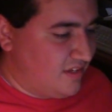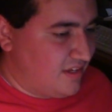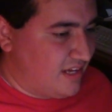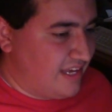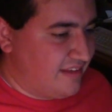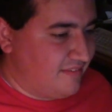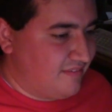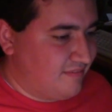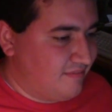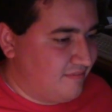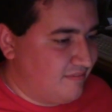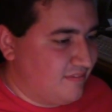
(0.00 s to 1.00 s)

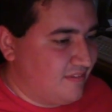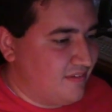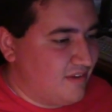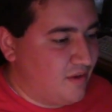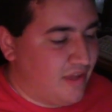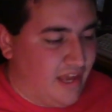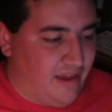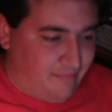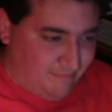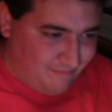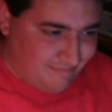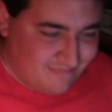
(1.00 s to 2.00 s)
Okay.
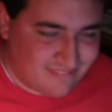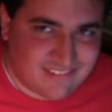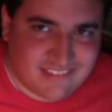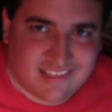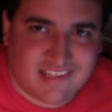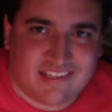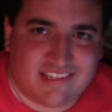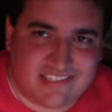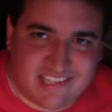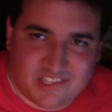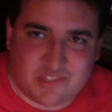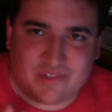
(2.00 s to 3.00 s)
The
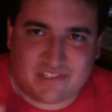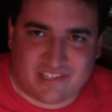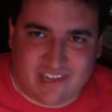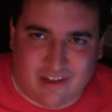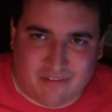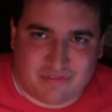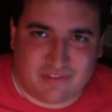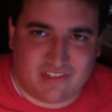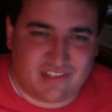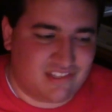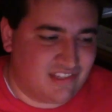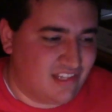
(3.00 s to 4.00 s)
teaser itself,
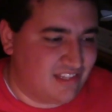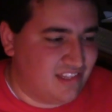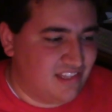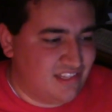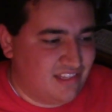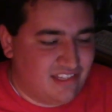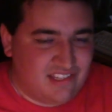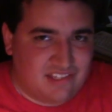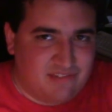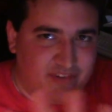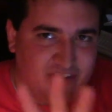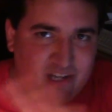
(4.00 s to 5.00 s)

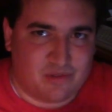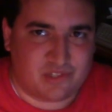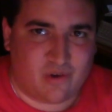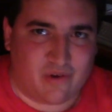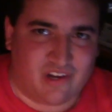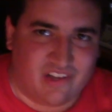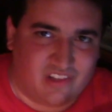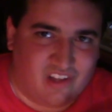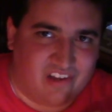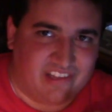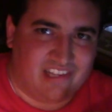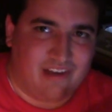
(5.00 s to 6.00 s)
this video is going on
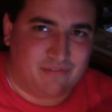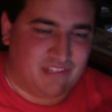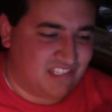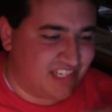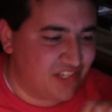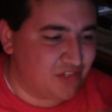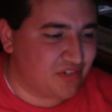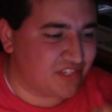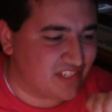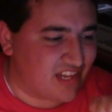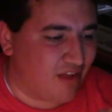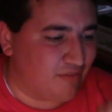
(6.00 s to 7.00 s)
long enough. The teaser
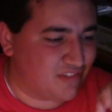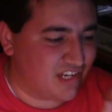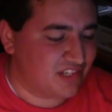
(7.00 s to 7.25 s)
itself